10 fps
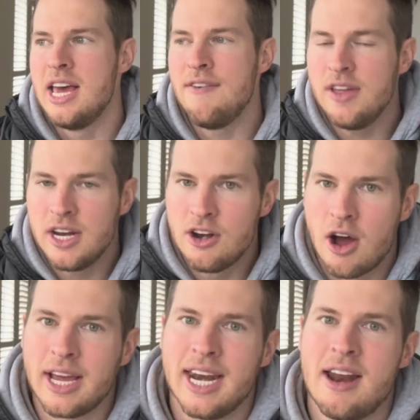If you did
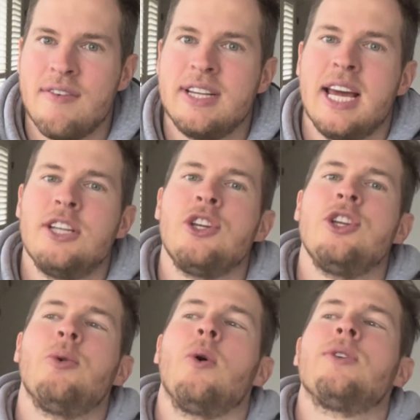not get enough attention,
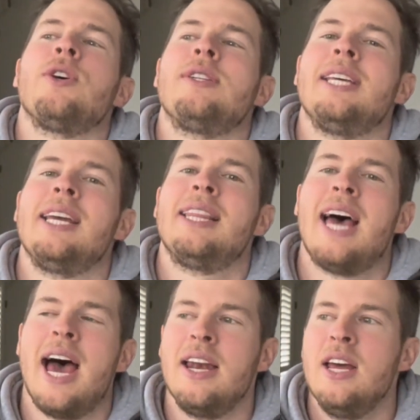you also seek
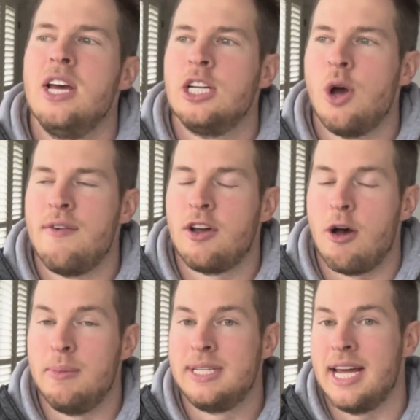that to
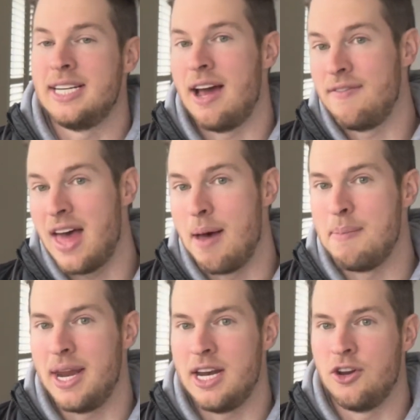overcompensate to have that
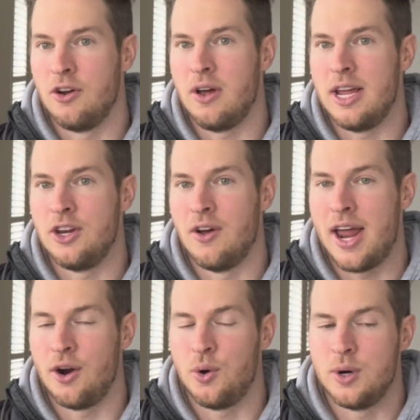met in your in your
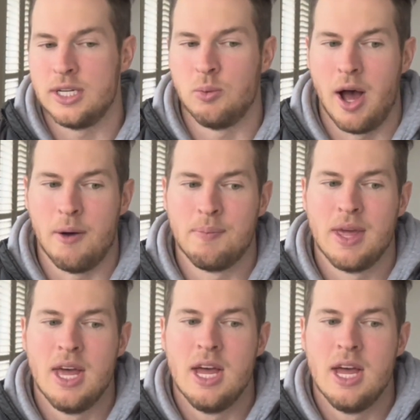adulthood as well.